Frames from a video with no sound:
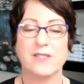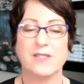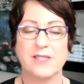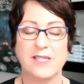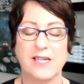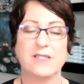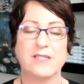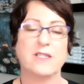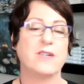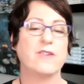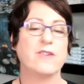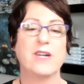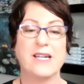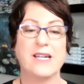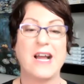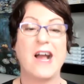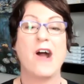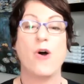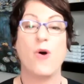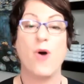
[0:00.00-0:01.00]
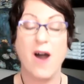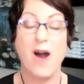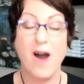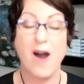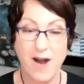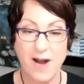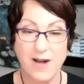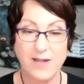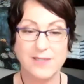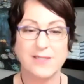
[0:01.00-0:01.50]
center, in our
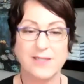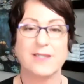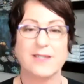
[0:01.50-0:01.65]
heart,